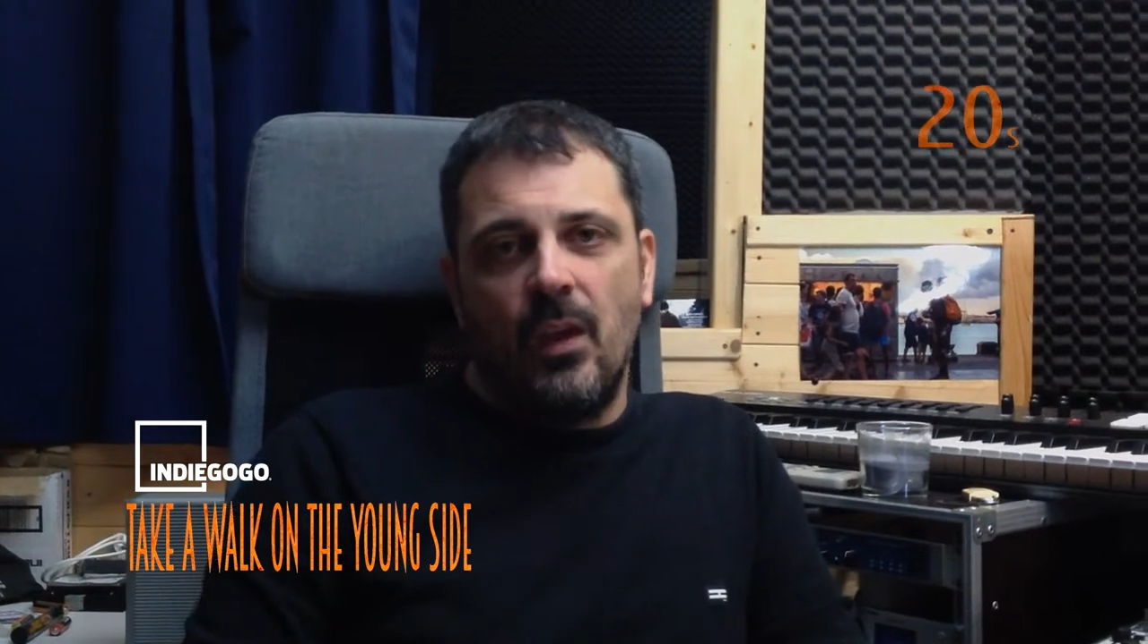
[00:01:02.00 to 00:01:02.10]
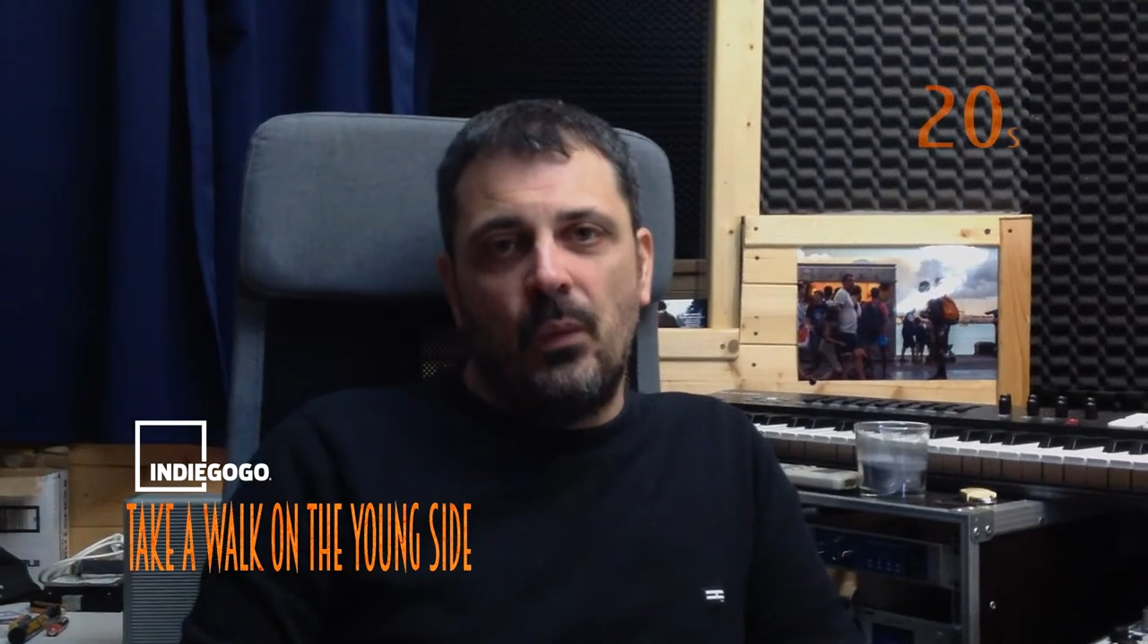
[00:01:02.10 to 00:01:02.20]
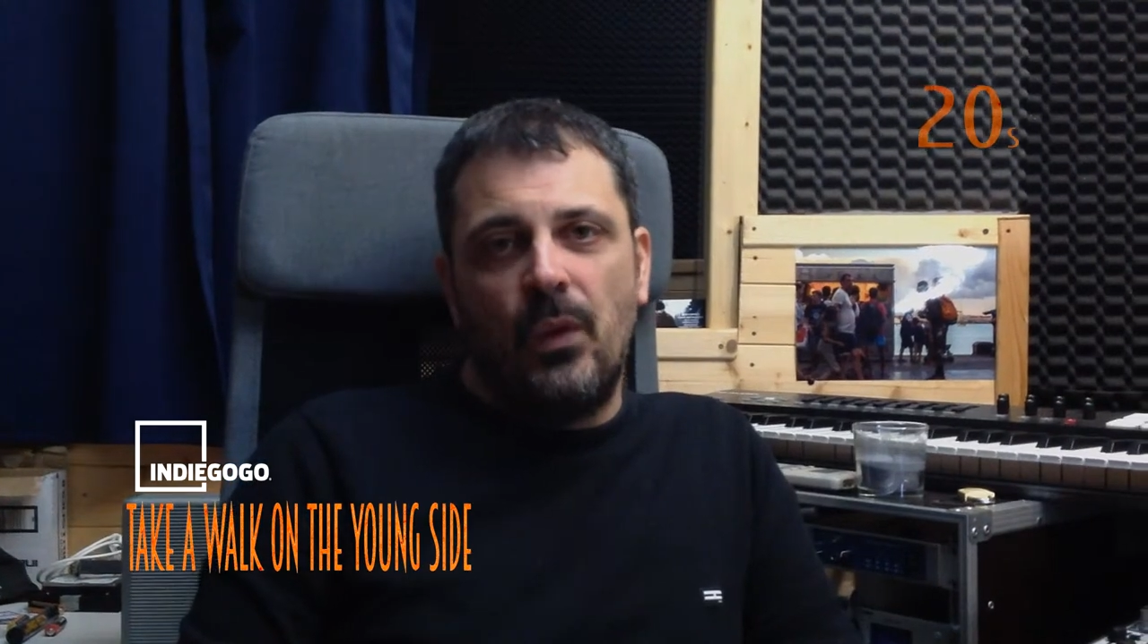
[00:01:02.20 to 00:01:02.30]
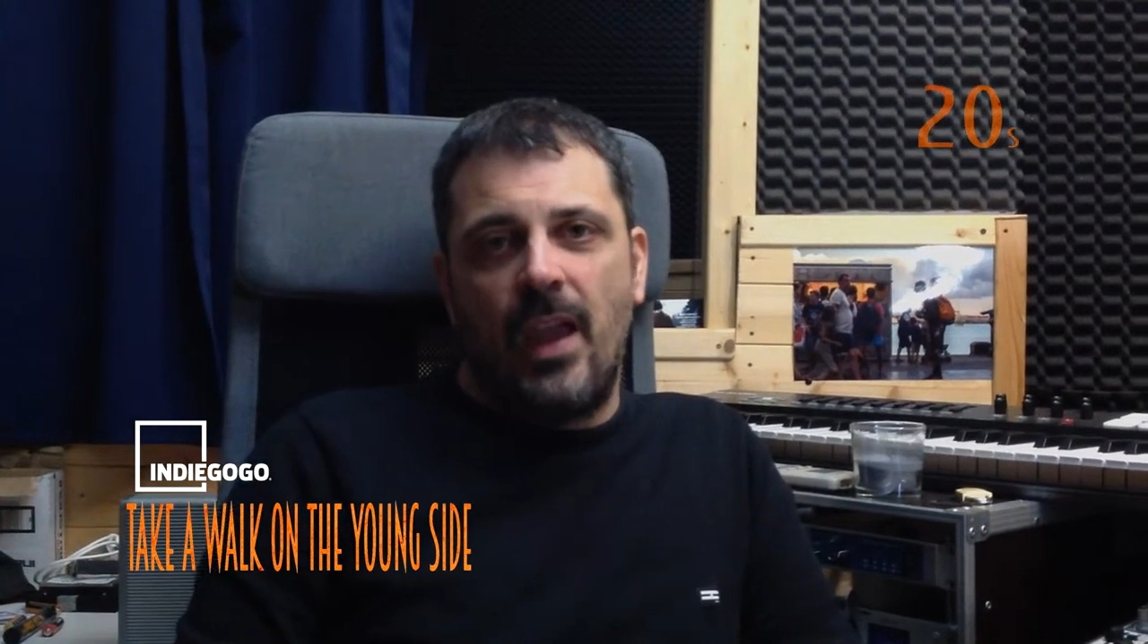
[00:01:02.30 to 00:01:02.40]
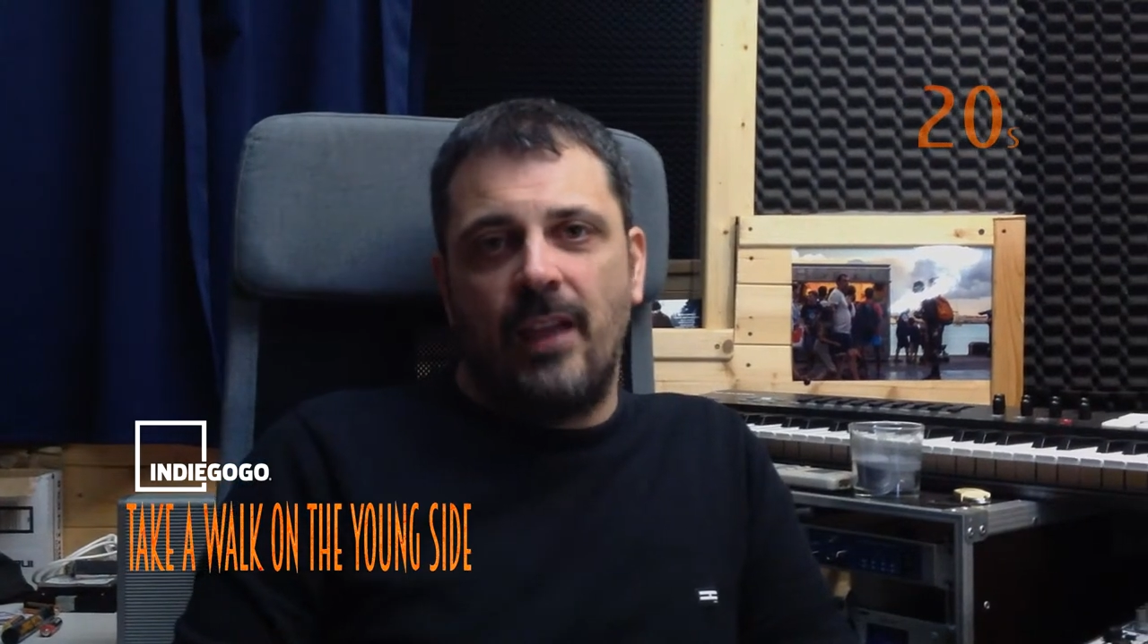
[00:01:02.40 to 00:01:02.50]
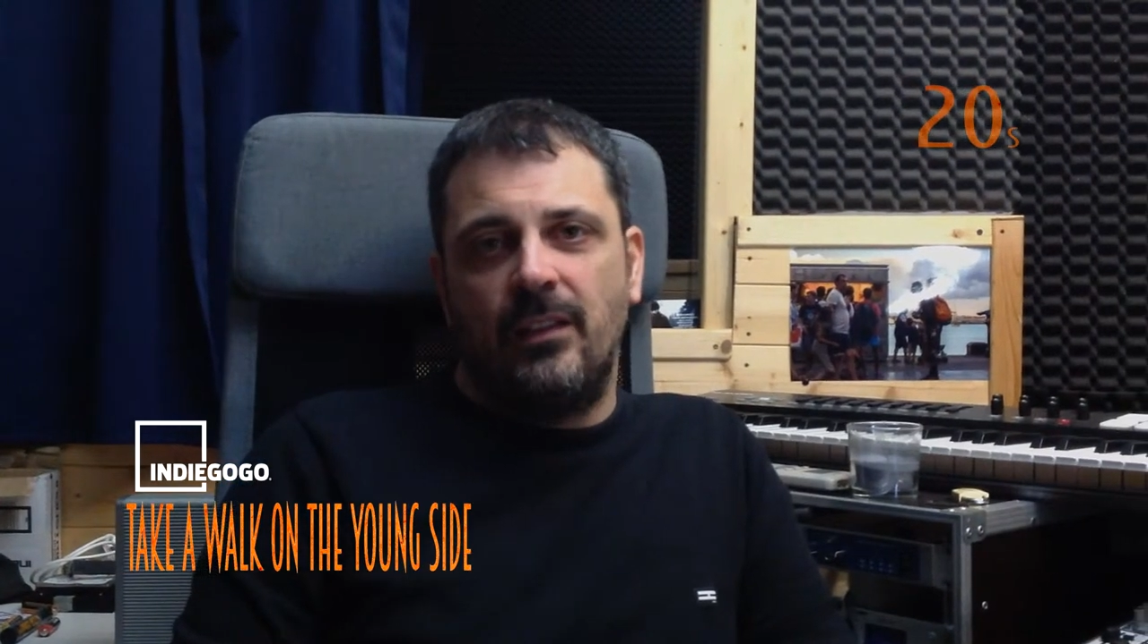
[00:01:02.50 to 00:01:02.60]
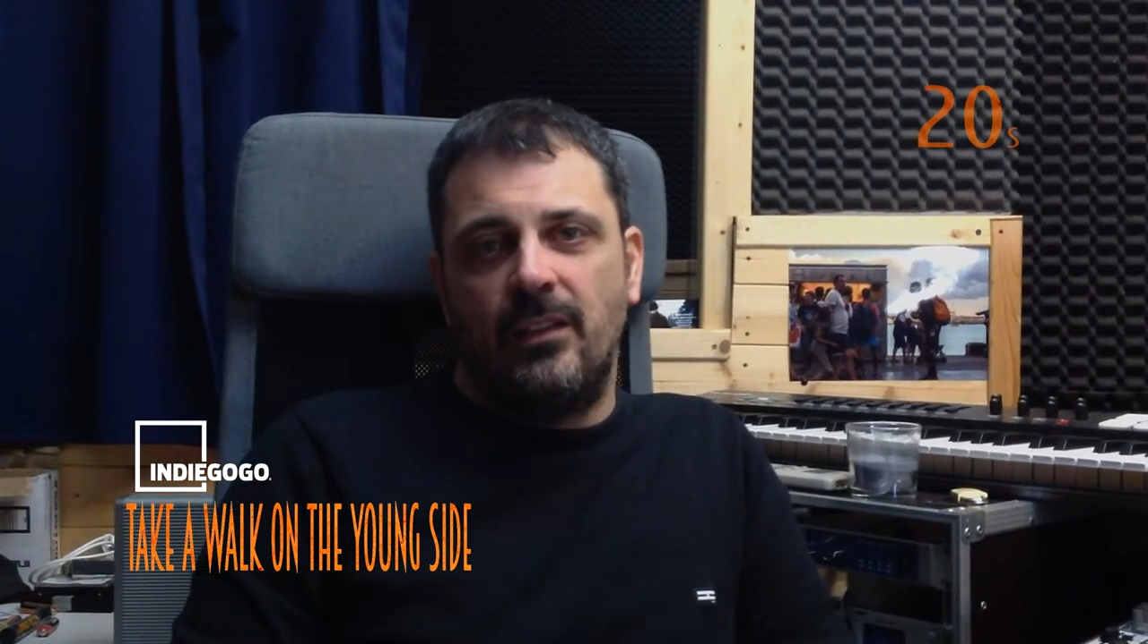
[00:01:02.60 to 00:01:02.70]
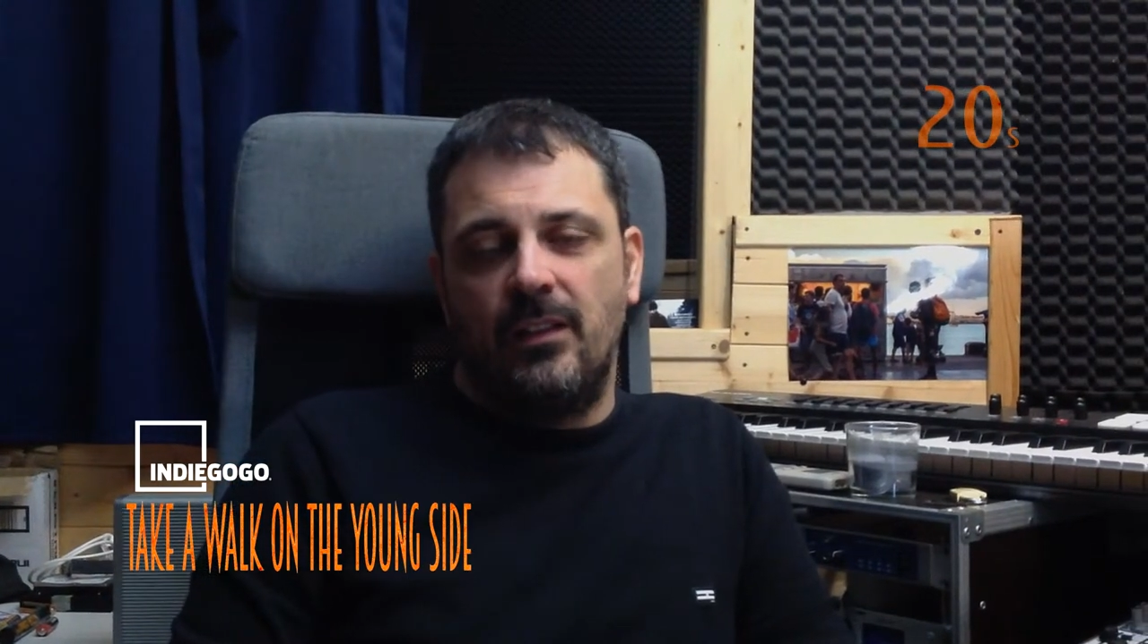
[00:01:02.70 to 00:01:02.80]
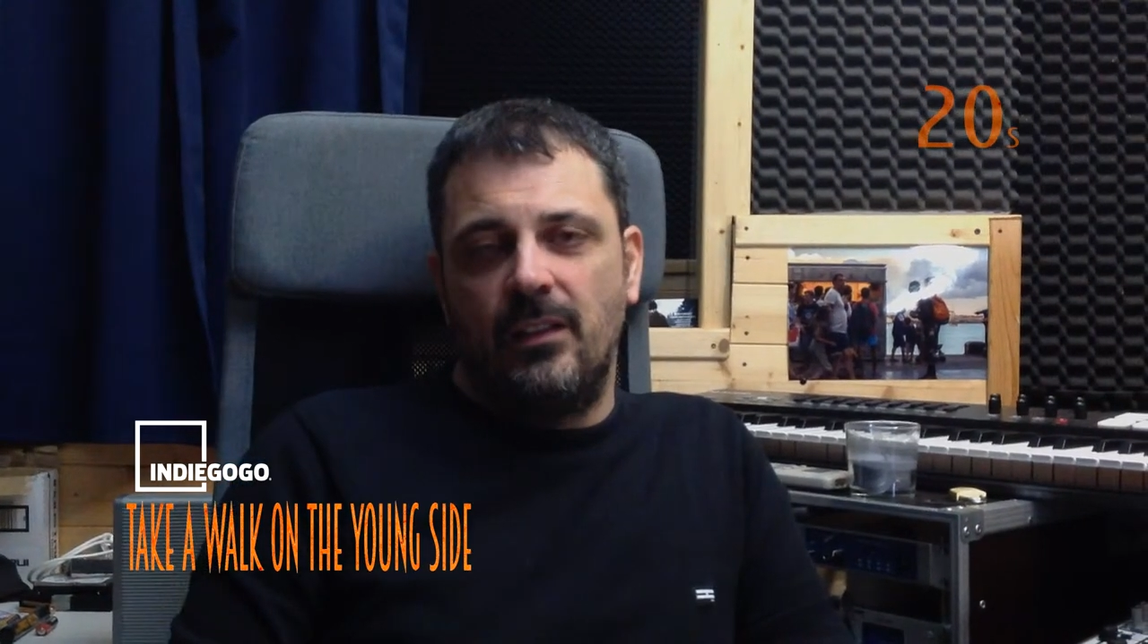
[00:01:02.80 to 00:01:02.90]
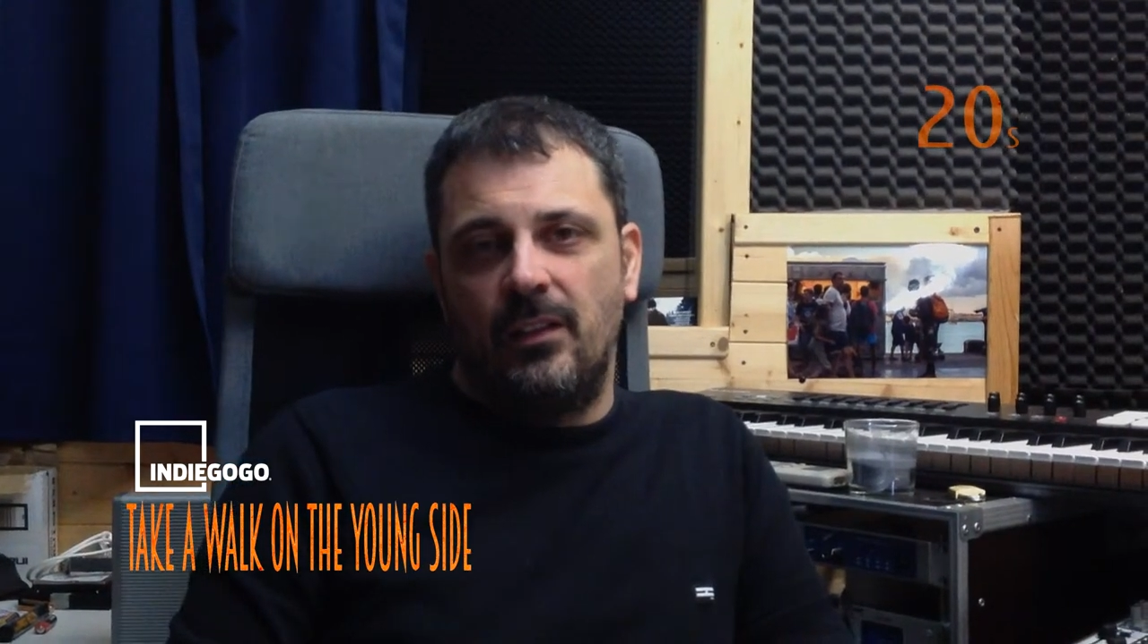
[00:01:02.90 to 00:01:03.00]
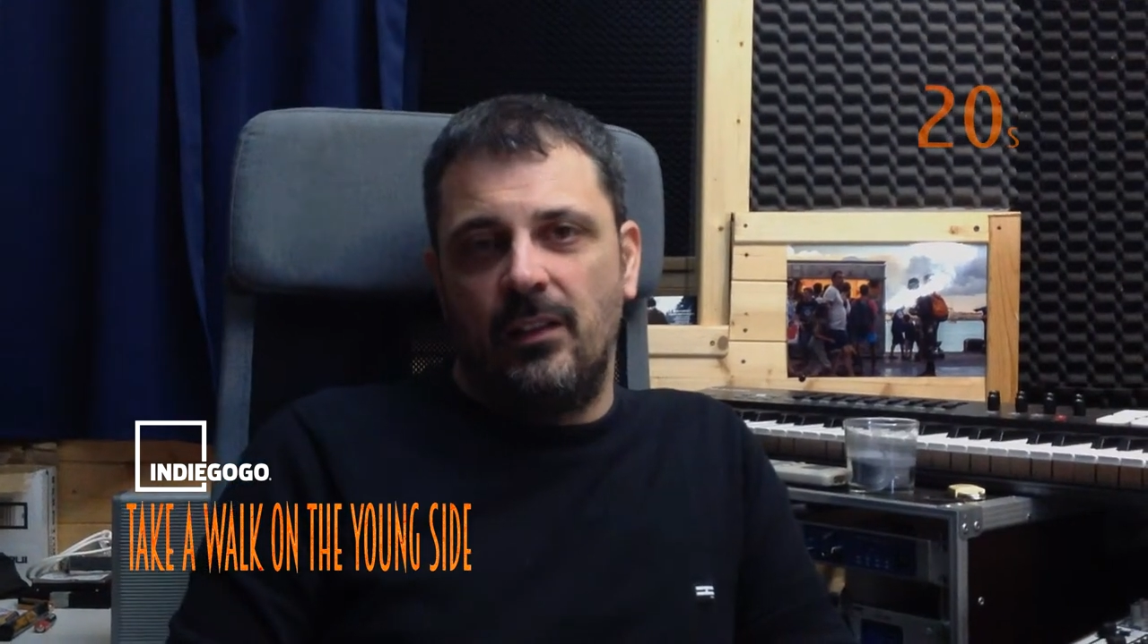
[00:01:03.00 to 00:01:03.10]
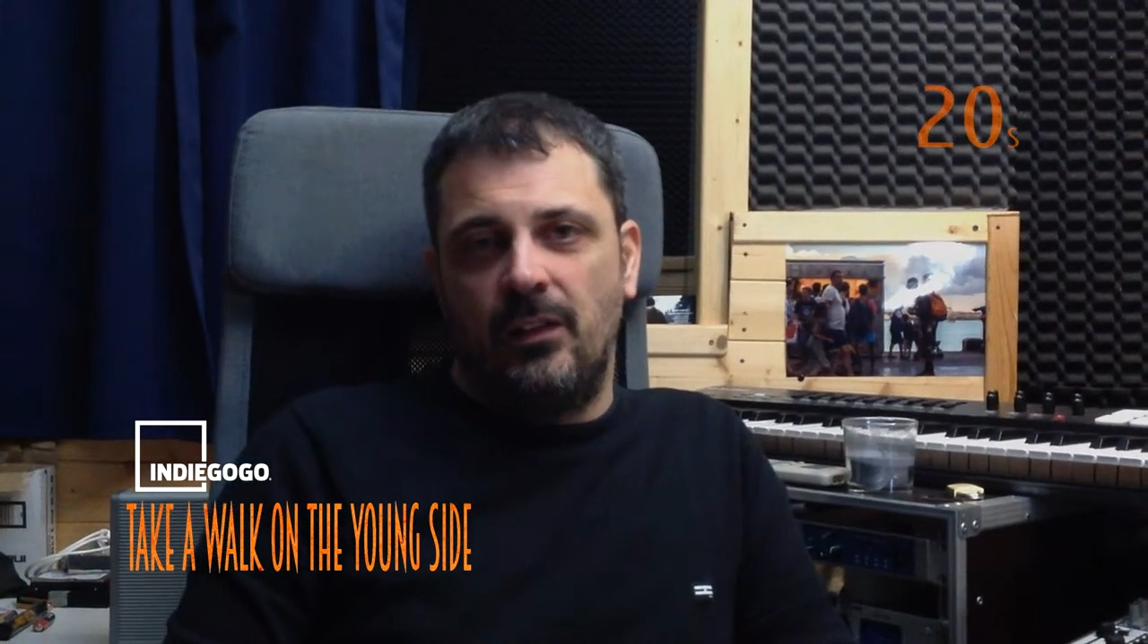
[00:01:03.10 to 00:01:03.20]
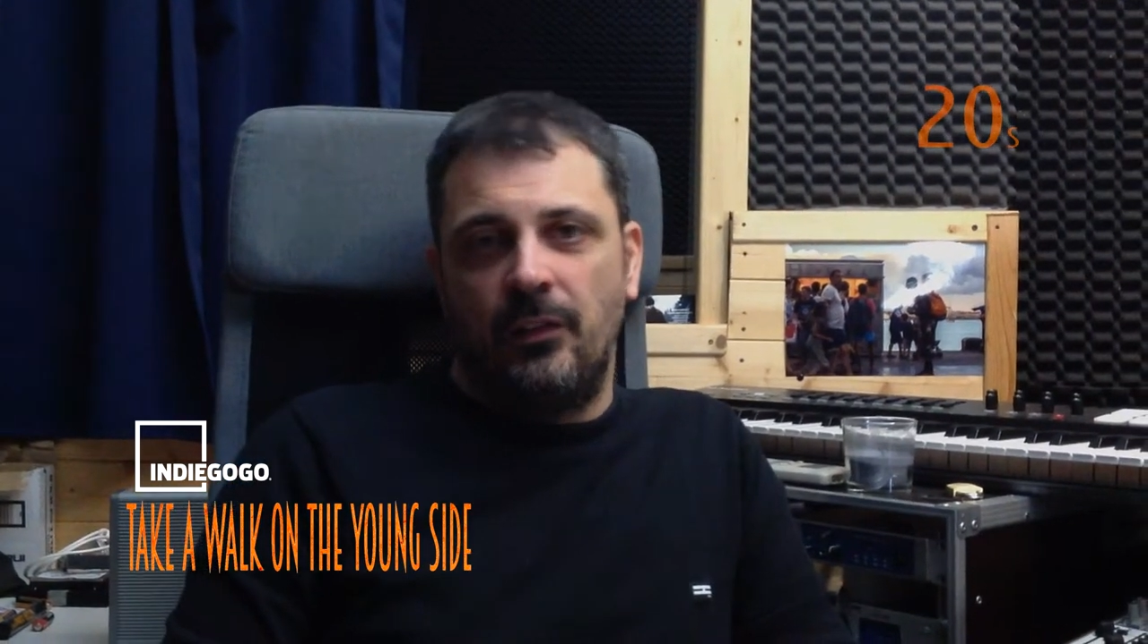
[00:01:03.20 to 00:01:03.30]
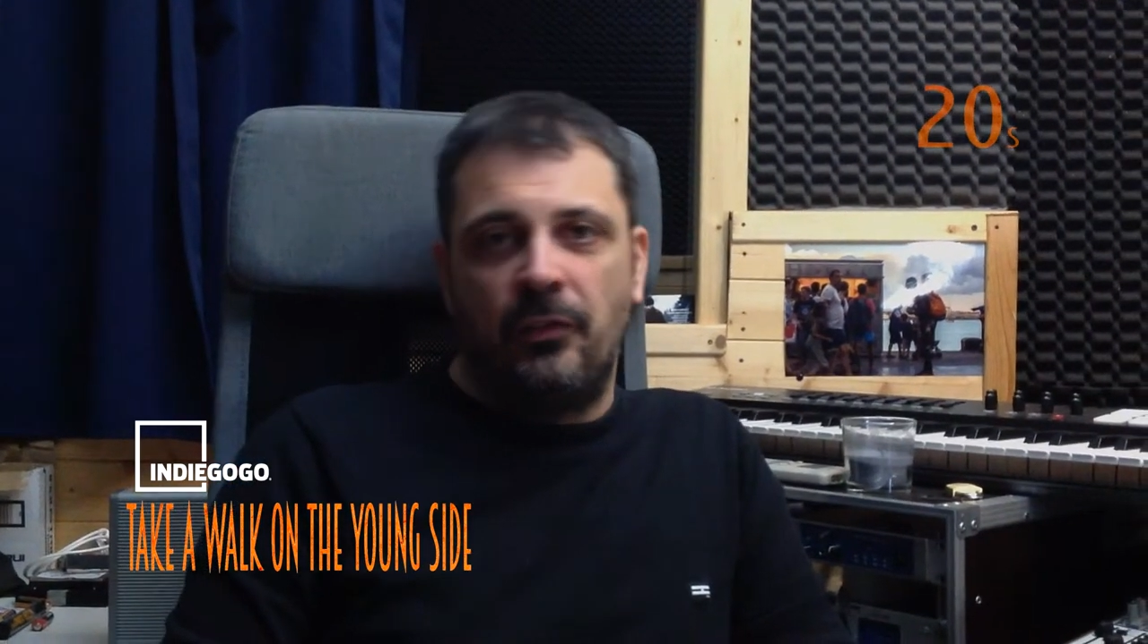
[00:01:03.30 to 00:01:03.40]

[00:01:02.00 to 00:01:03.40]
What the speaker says: we had the